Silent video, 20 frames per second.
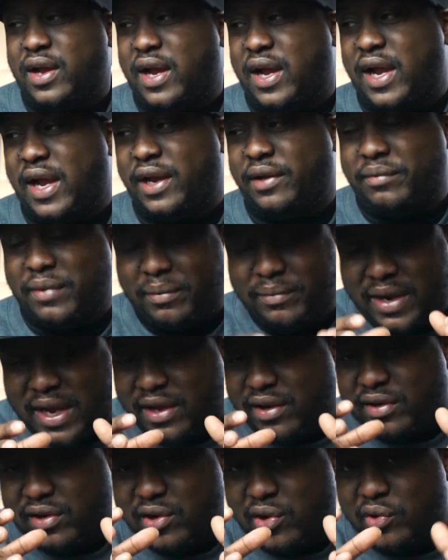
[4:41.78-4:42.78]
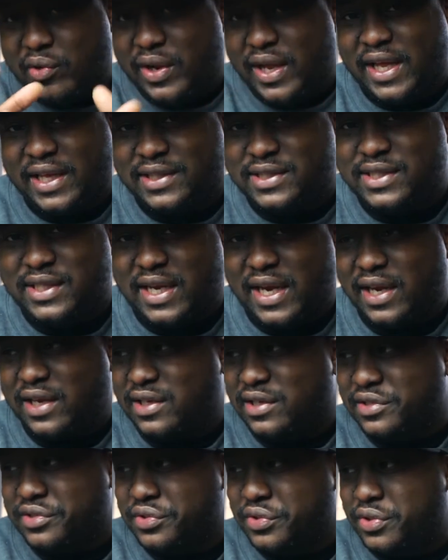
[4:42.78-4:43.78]
I'm not going to go into that,
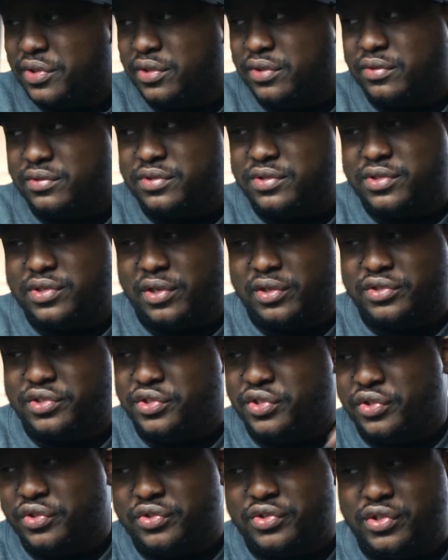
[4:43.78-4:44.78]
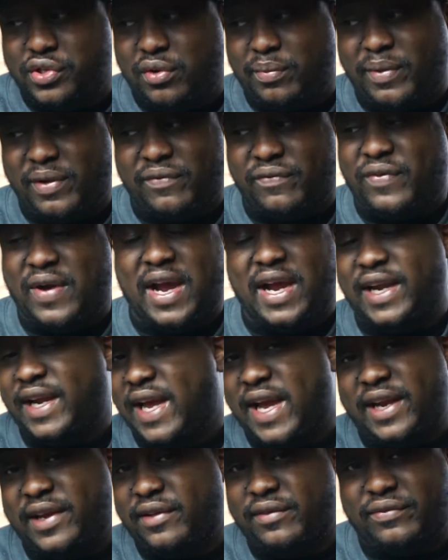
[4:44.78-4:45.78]
because you can search YouTube and find
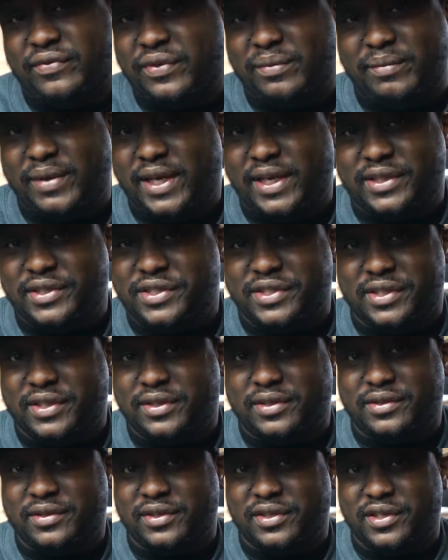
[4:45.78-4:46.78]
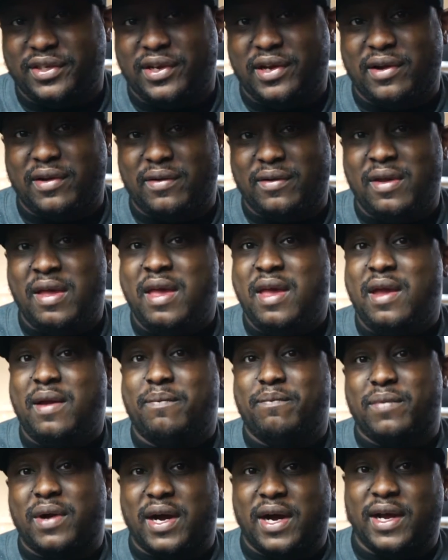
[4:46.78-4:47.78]
that information,
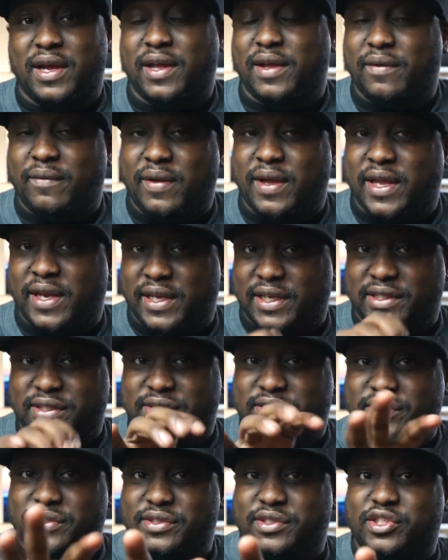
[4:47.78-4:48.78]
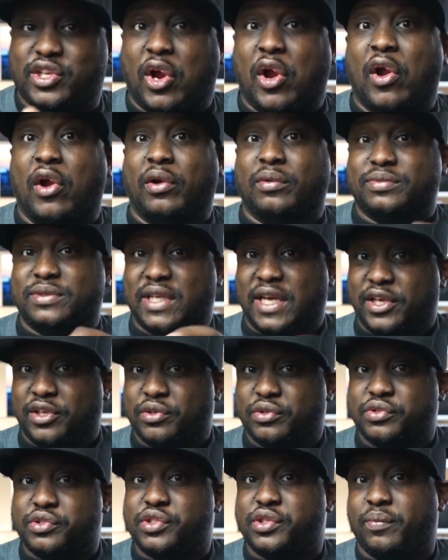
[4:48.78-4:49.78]
but it is terms that
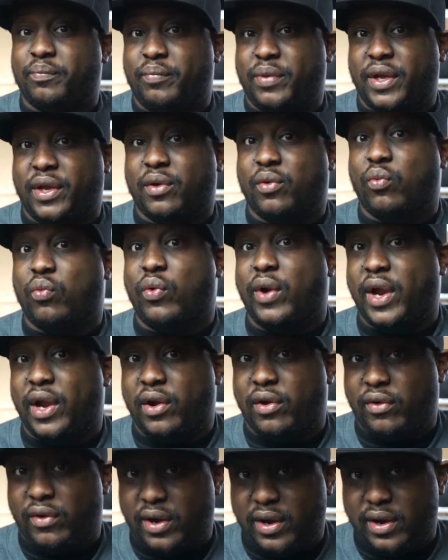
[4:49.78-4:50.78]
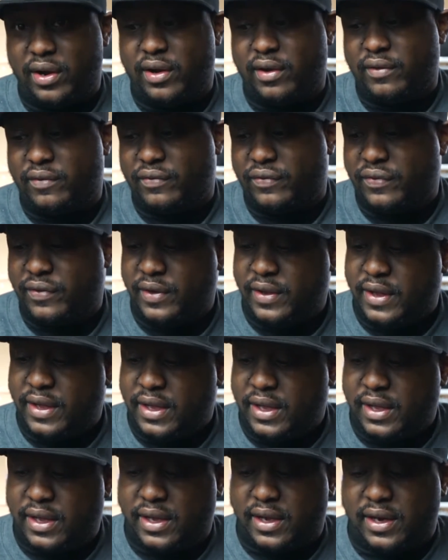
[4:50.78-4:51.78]
you should be aware of
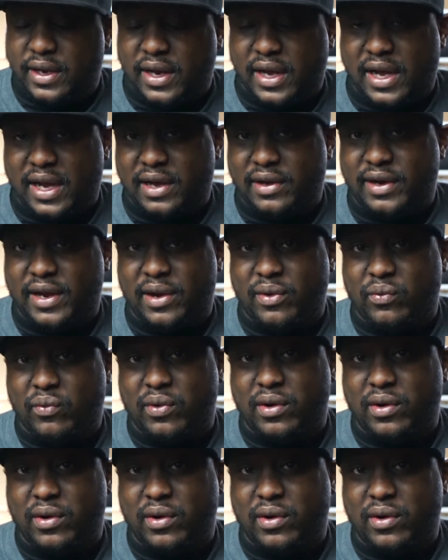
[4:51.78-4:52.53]
and how that